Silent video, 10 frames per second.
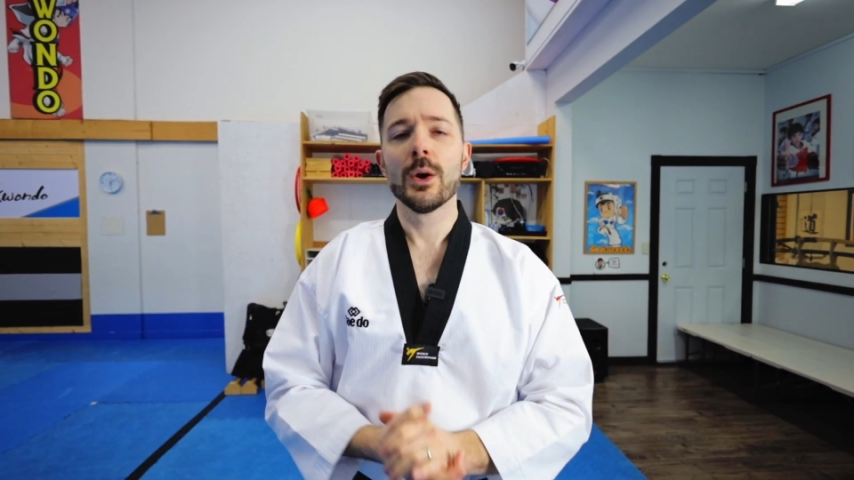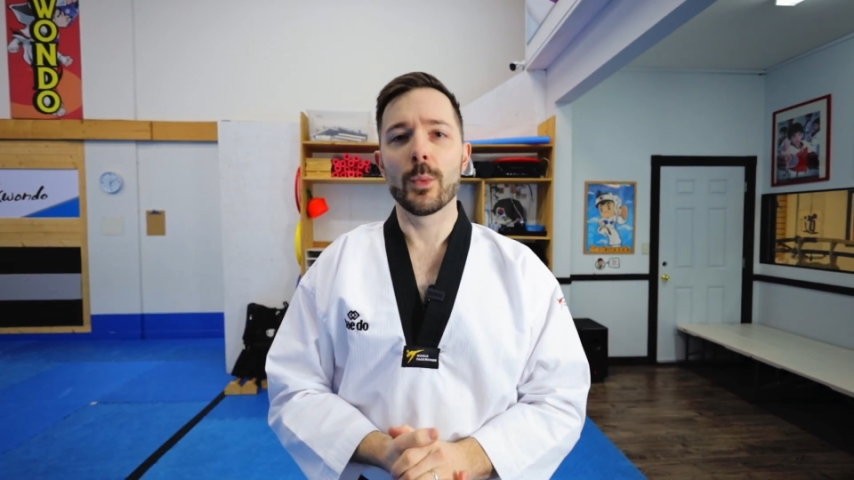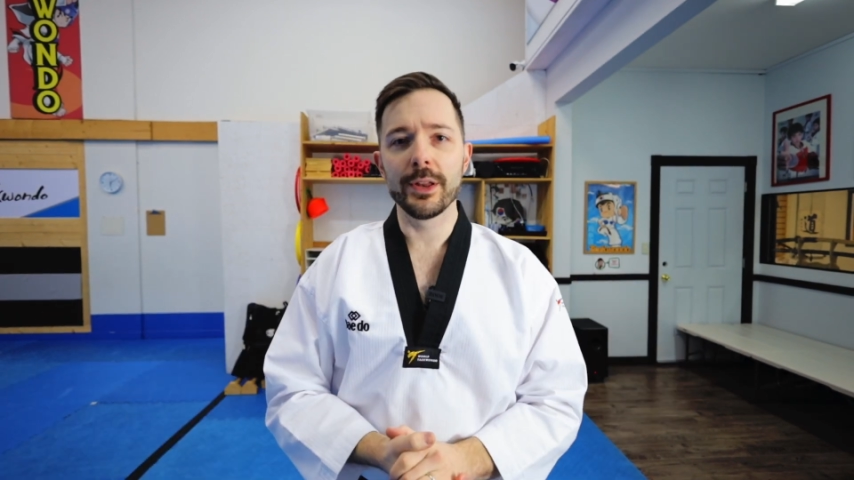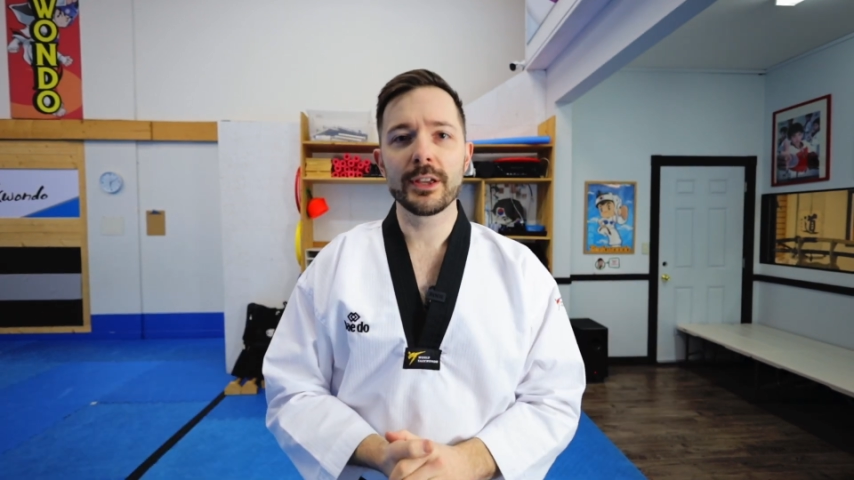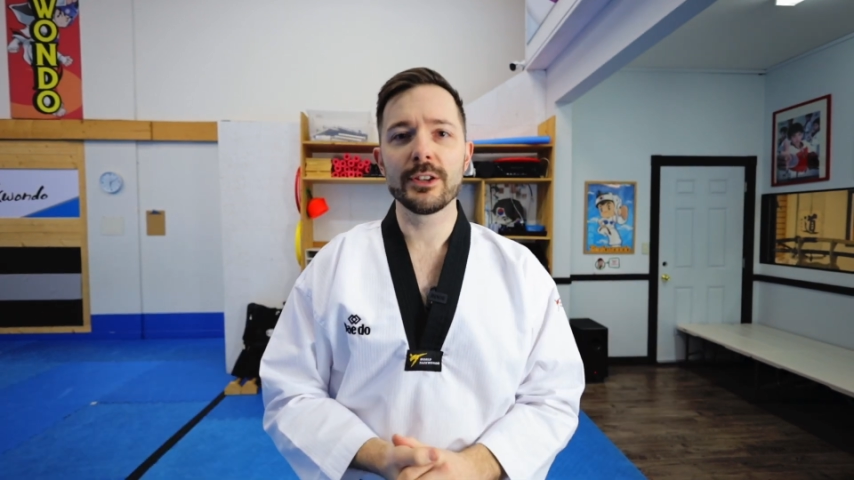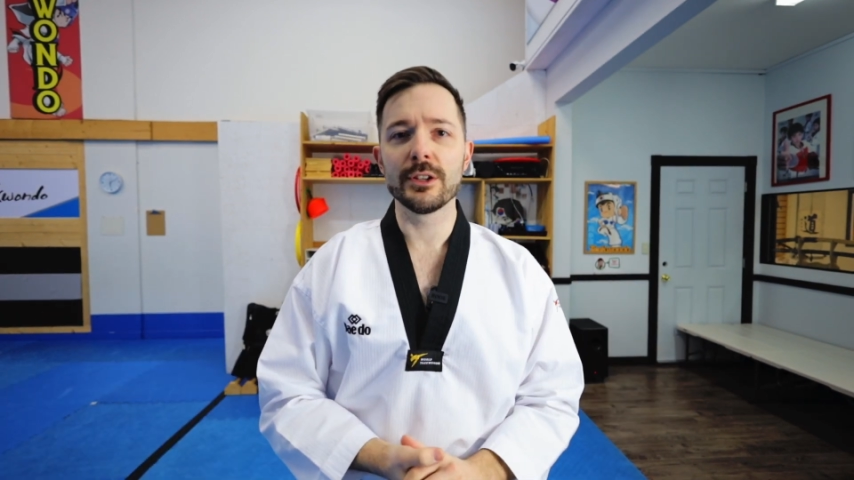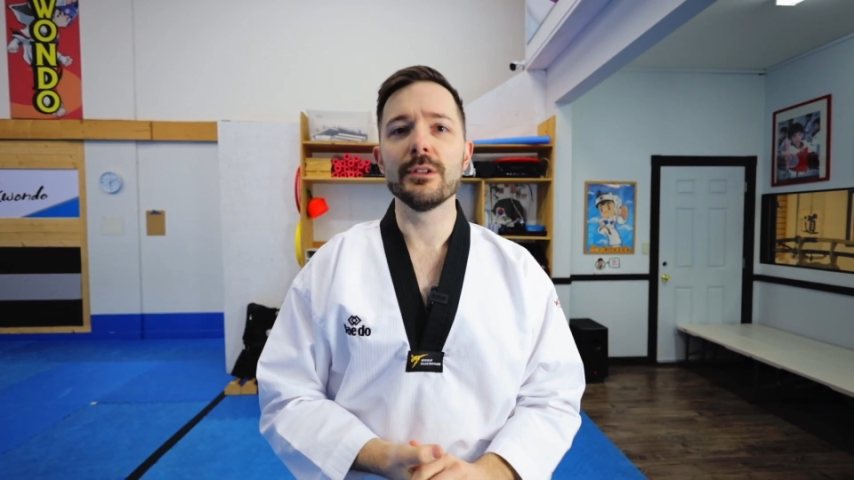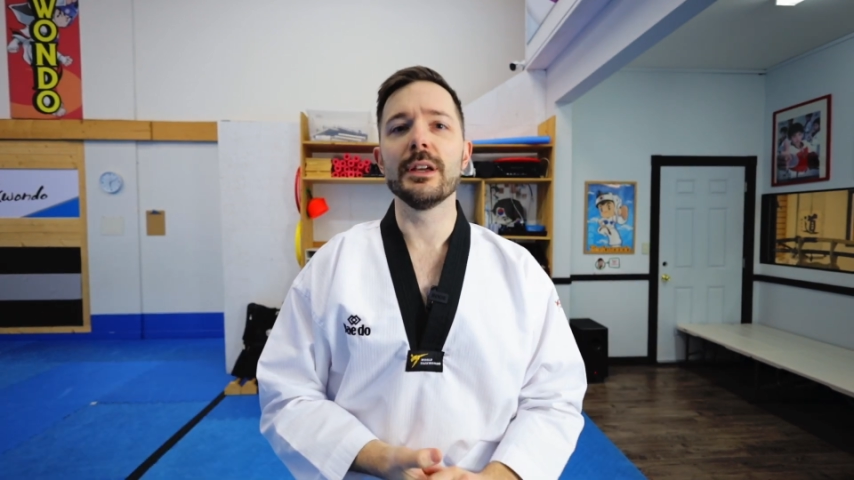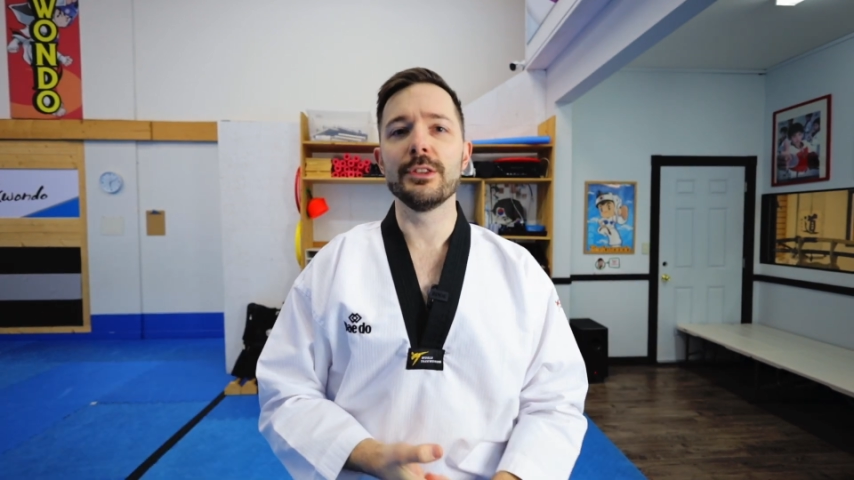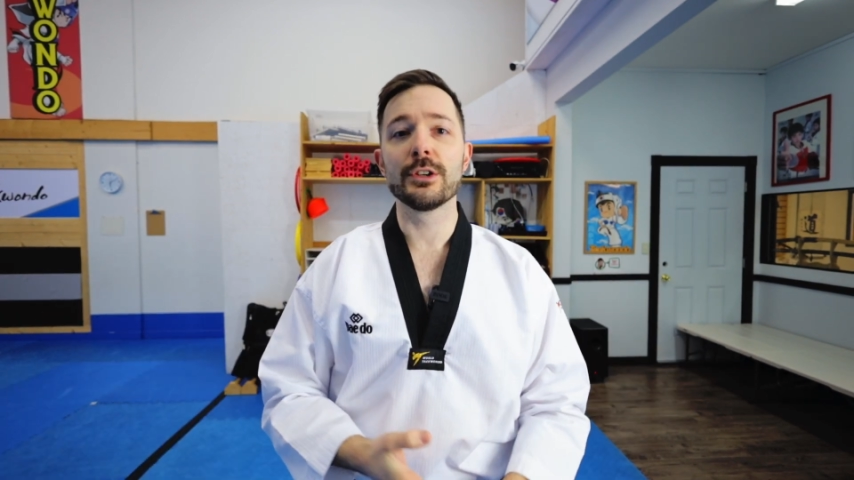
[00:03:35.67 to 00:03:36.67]
What you can
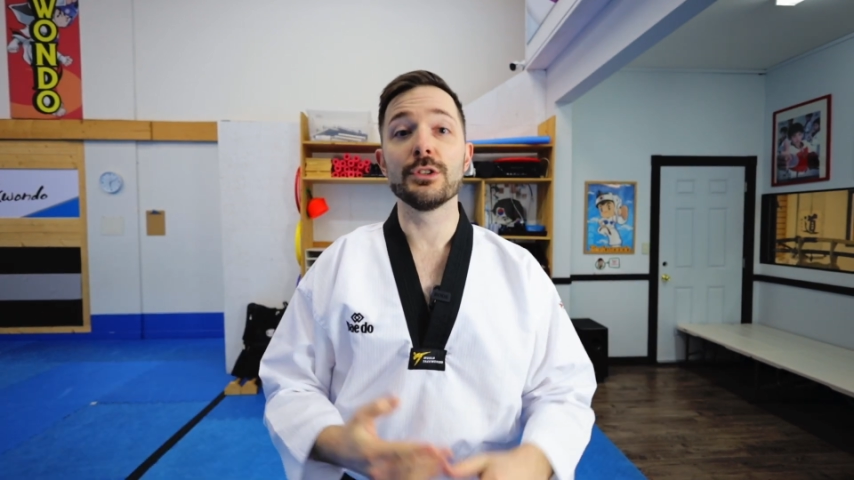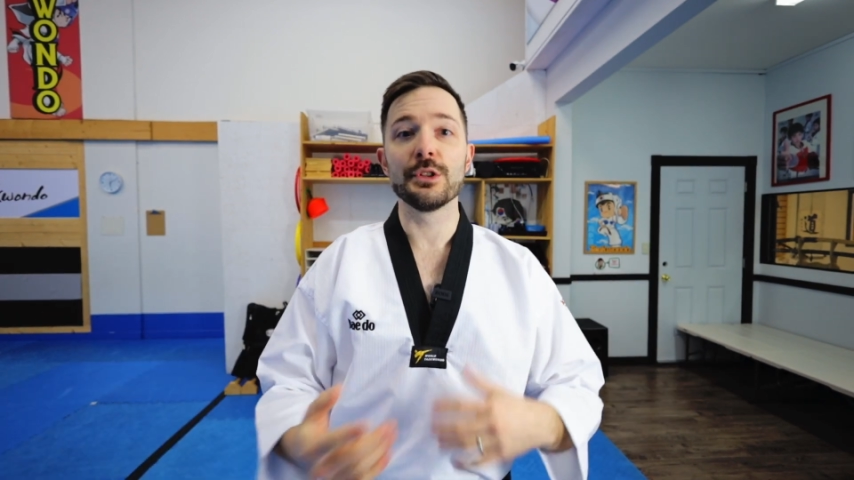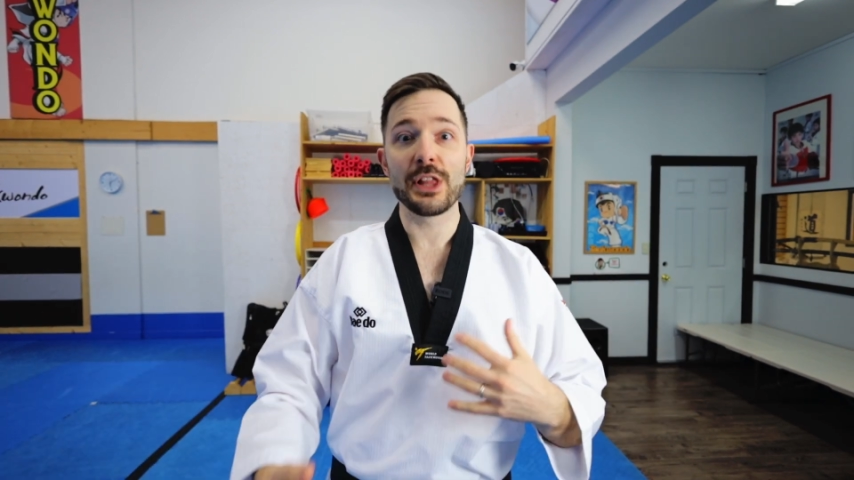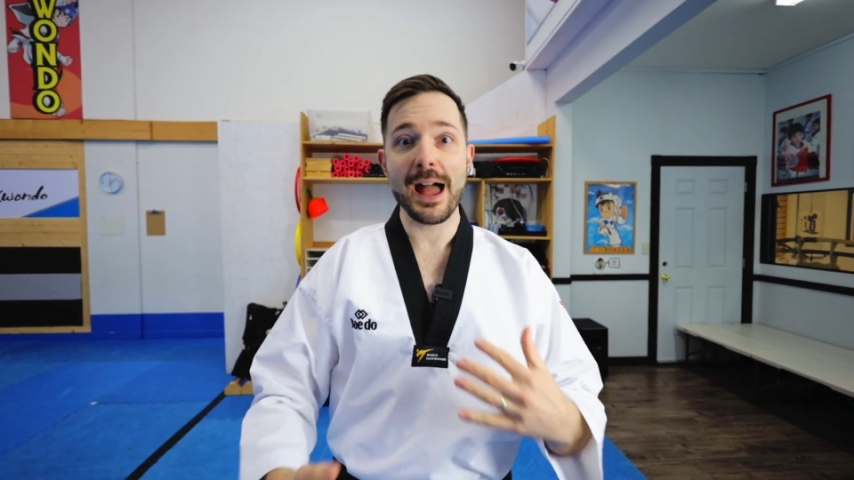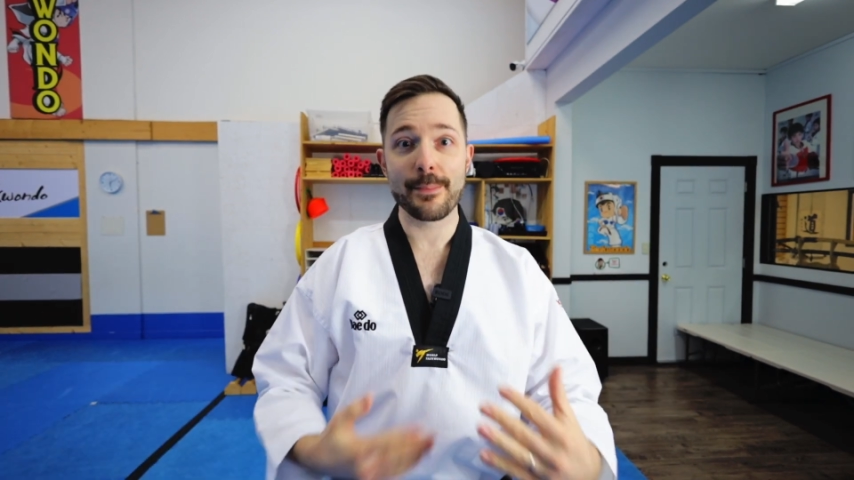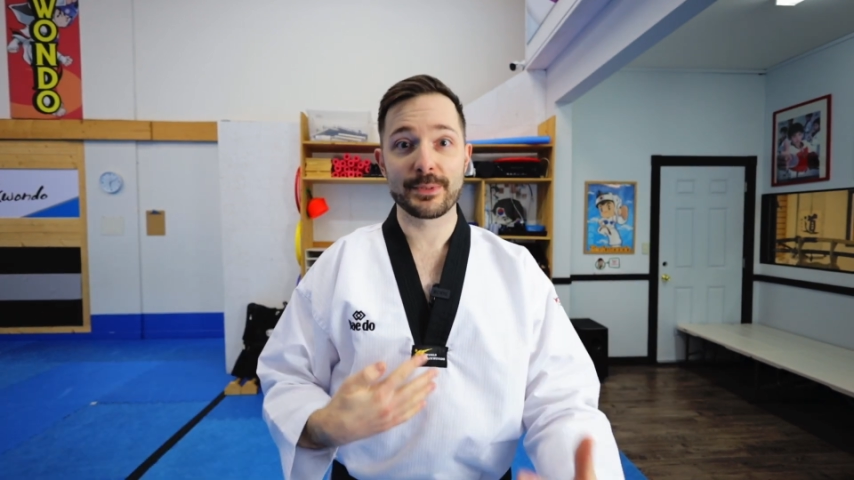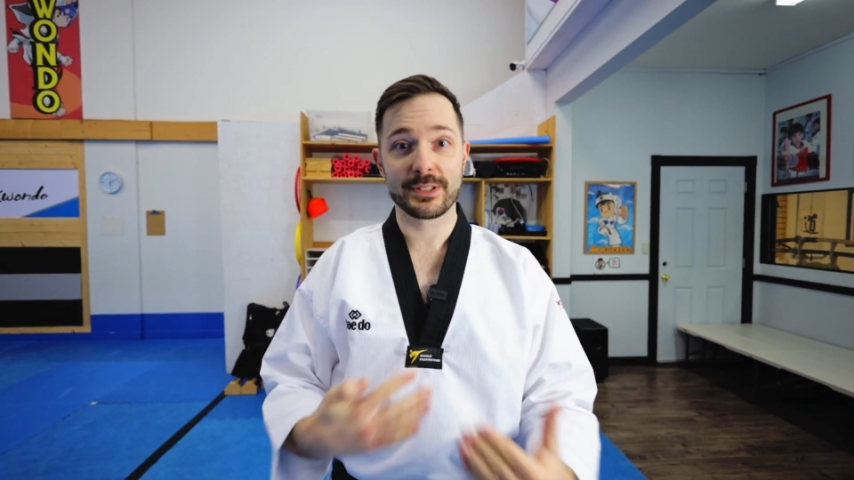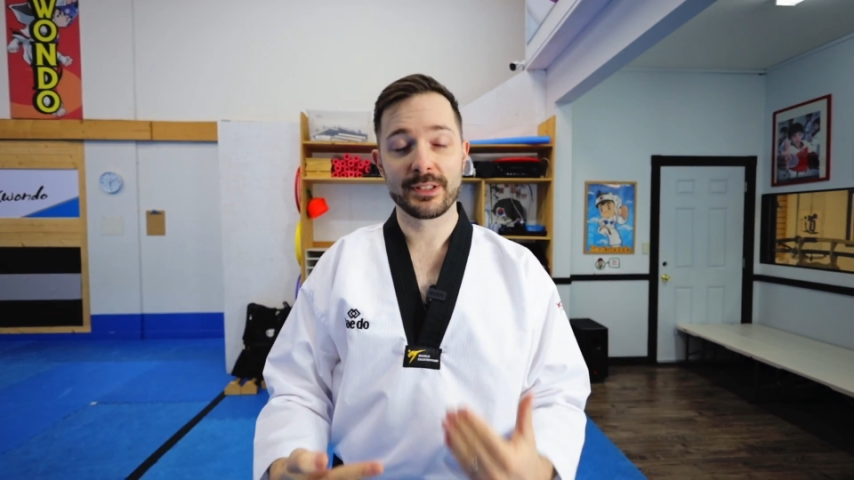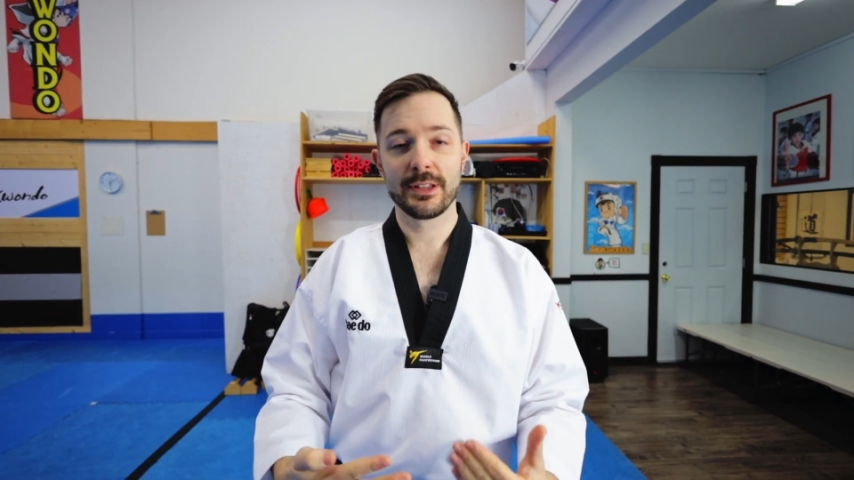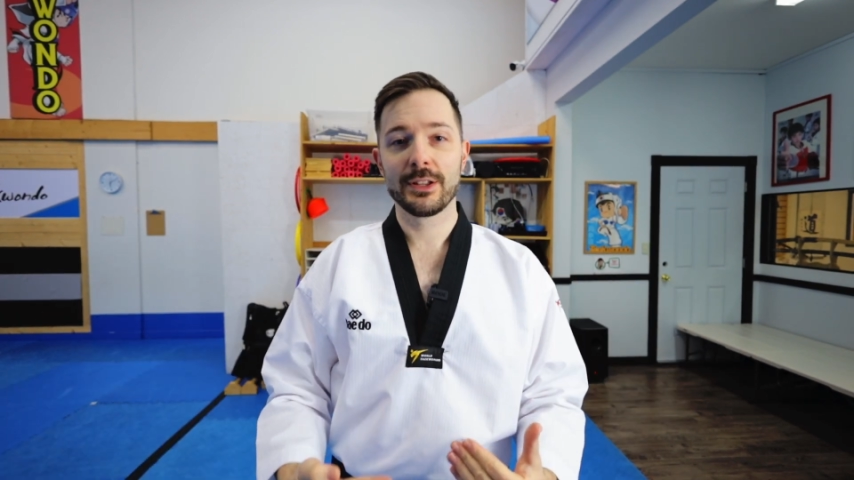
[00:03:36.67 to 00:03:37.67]
do is you can do laps.